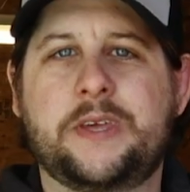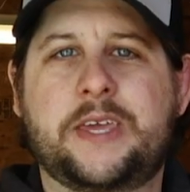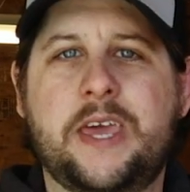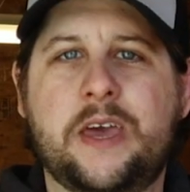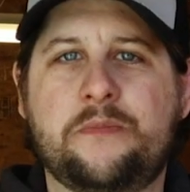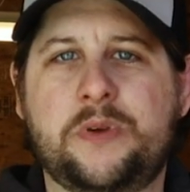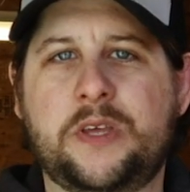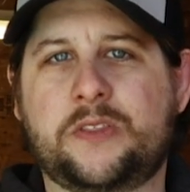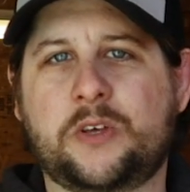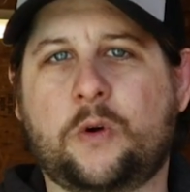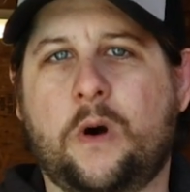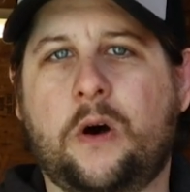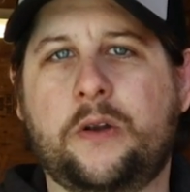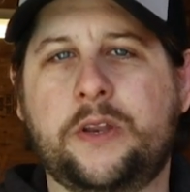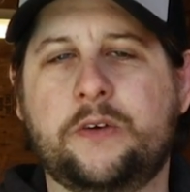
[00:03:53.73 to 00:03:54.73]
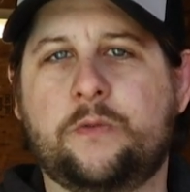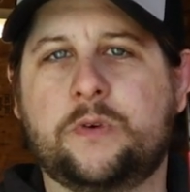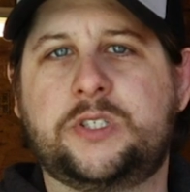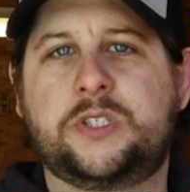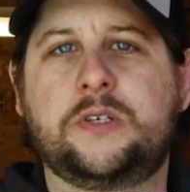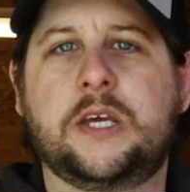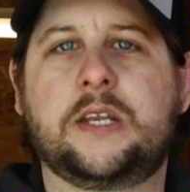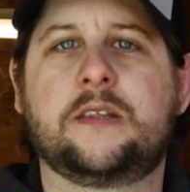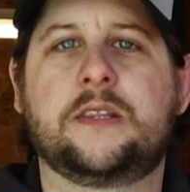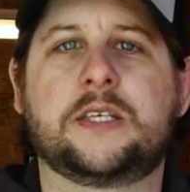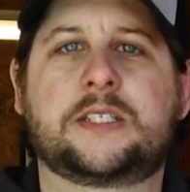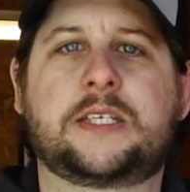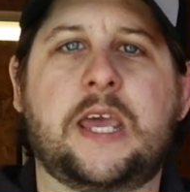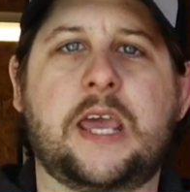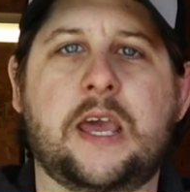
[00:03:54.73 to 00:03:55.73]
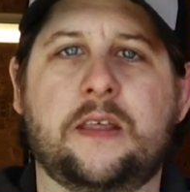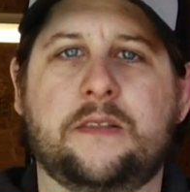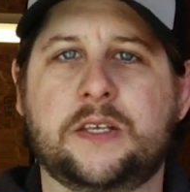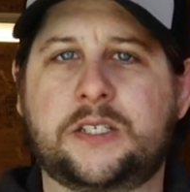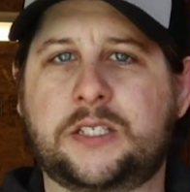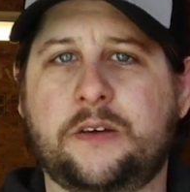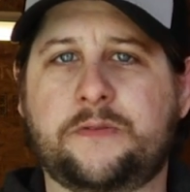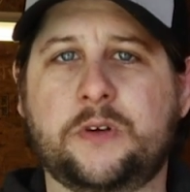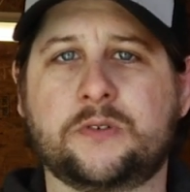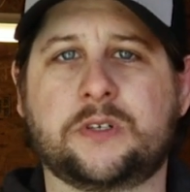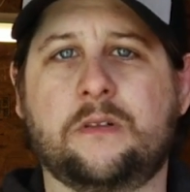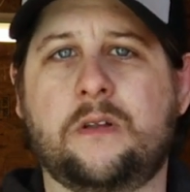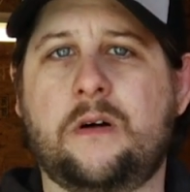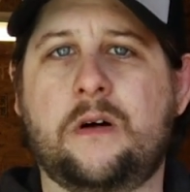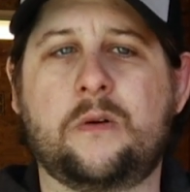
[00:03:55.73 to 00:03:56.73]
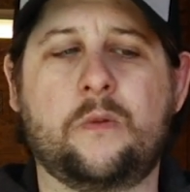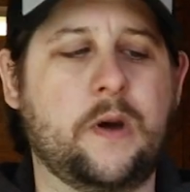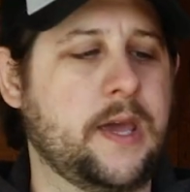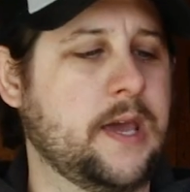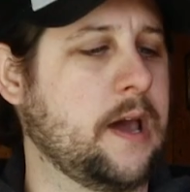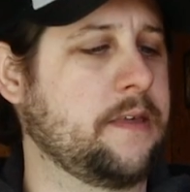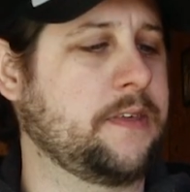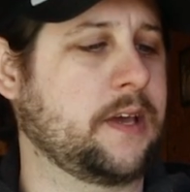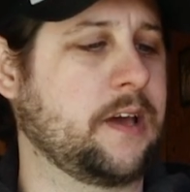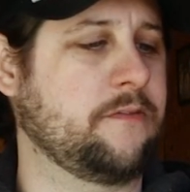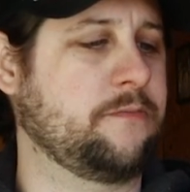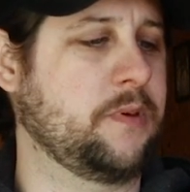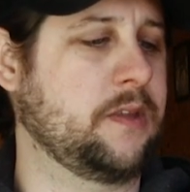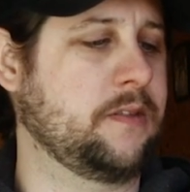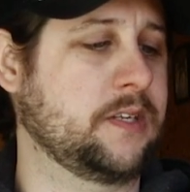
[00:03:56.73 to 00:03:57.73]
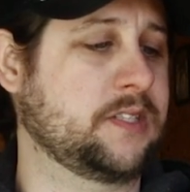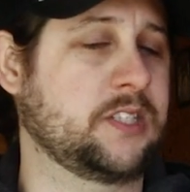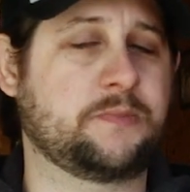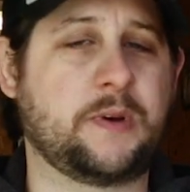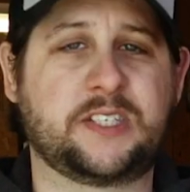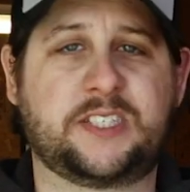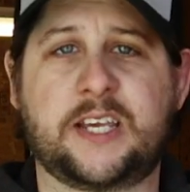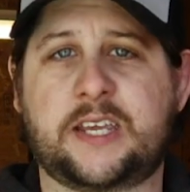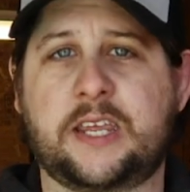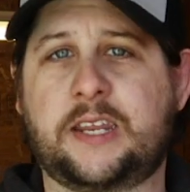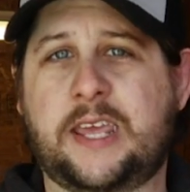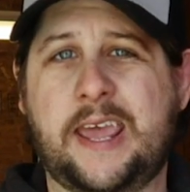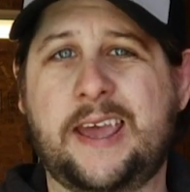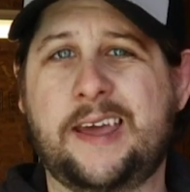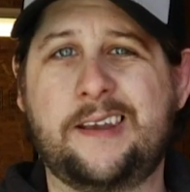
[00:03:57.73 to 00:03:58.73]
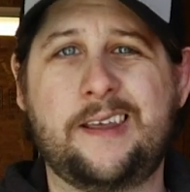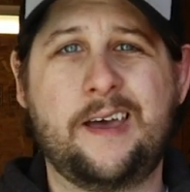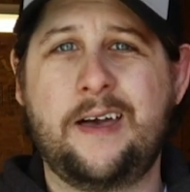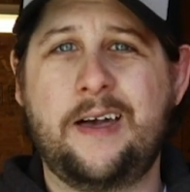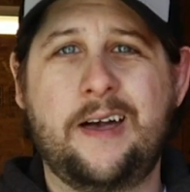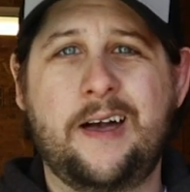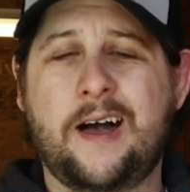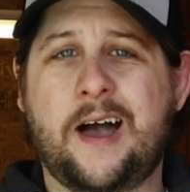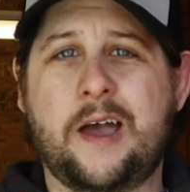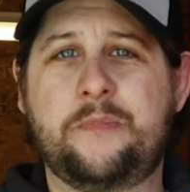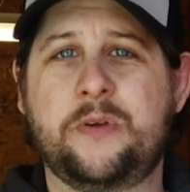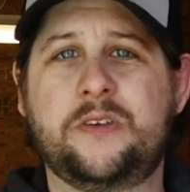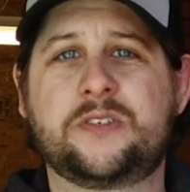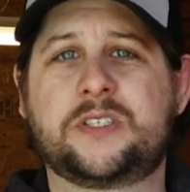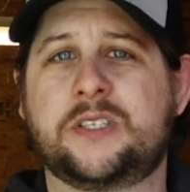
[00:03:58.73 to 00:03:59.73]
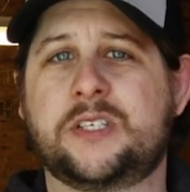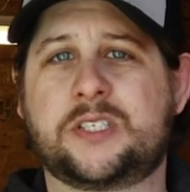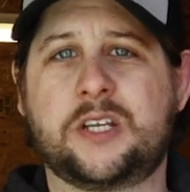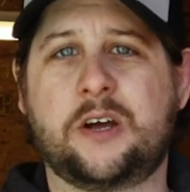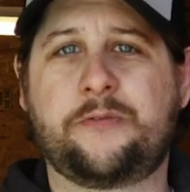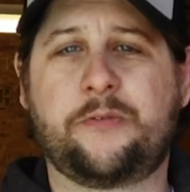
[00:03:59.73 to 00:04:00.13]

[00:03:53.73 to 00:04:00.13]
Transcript: can't beat the quality of what you get in this can. This stuff goes a long way. I think this is my 2nd can. I've been using this stuff